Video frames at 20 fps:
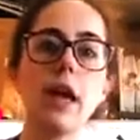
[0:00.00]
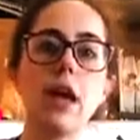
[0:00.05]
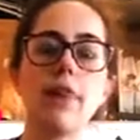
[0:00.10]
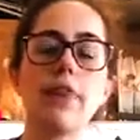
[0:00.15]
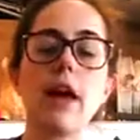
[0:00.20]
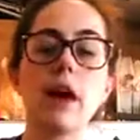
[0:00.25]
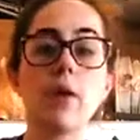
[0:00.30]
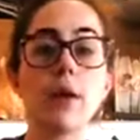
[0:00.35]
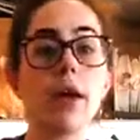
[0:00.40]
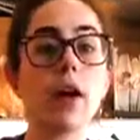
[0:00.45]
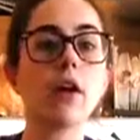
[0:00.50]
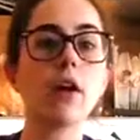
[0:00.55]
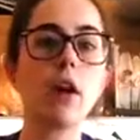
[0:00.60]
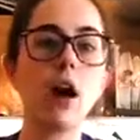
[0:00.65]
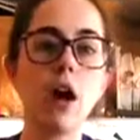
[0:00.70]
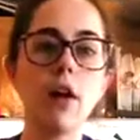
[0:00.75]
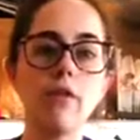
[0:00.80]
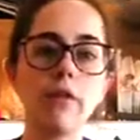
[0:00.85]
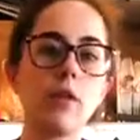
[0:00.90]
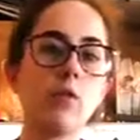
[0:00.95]
That way our
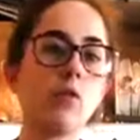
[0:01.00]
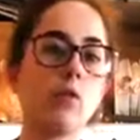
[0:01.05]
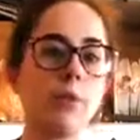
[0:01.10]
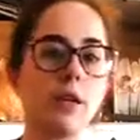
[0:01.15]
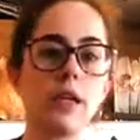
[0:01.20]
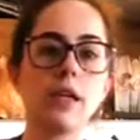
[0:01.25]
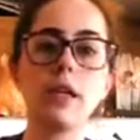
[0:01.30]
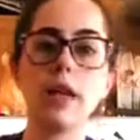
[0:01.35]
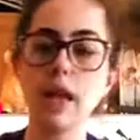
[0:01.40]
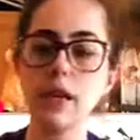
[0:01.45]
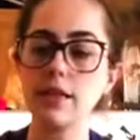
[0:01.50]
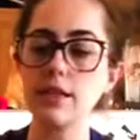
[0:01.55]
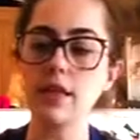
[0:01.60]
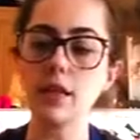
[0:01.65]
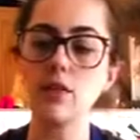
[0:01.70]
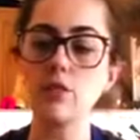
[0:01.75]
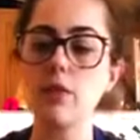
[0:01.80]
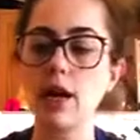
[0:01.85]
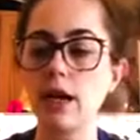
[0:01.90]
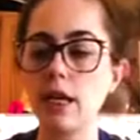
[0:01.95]
oven will be nice
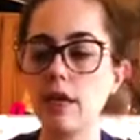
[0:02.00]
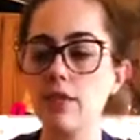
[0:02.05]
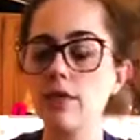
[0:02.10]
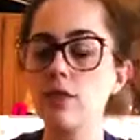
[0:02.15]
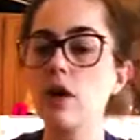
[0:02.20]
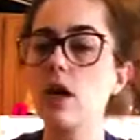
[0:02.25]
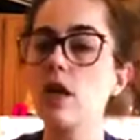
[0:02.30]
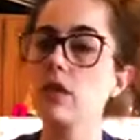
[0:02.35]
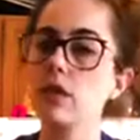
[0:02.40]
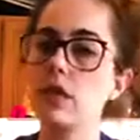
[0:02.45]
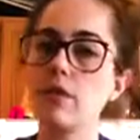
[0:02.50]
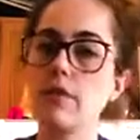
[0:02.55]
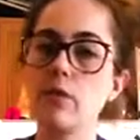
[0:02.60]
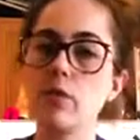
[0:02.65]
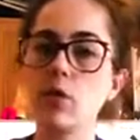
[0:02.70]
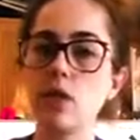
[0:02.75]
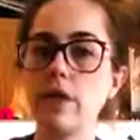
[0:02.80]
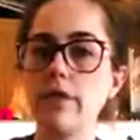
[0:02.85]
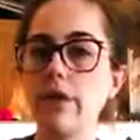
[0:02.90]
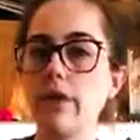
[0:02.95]
and ready for us in
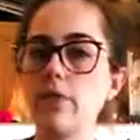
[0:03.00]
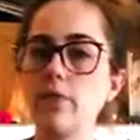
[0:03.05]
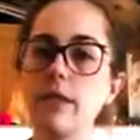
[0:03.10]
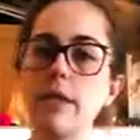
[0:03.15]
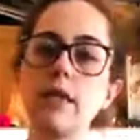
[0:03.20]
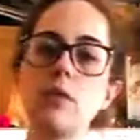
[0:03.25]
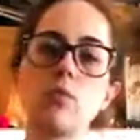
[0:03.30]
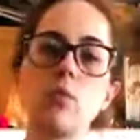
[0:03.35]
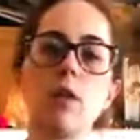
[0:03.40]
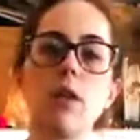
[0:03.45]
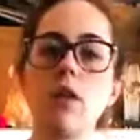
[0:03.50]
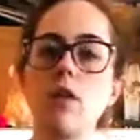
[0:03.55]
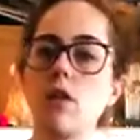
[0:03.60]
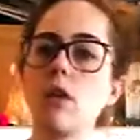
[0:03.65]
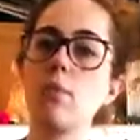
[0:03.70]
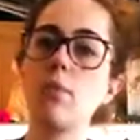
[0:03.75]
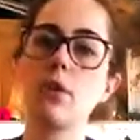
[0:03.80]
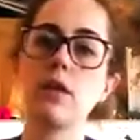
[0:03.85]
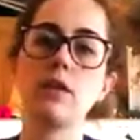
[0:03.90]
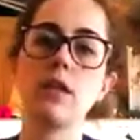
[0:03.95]
45 minutes when we go to
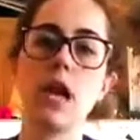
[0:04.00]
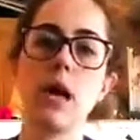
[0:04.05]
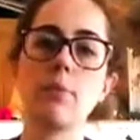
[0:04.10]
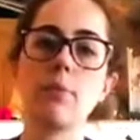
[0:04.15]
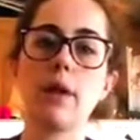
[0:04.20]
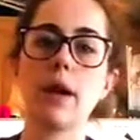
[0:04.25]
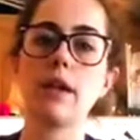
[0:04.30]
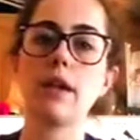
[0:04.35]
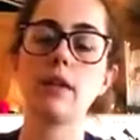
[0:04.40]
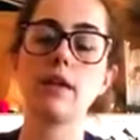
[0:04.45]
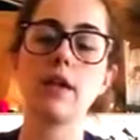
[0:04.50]
put that bread in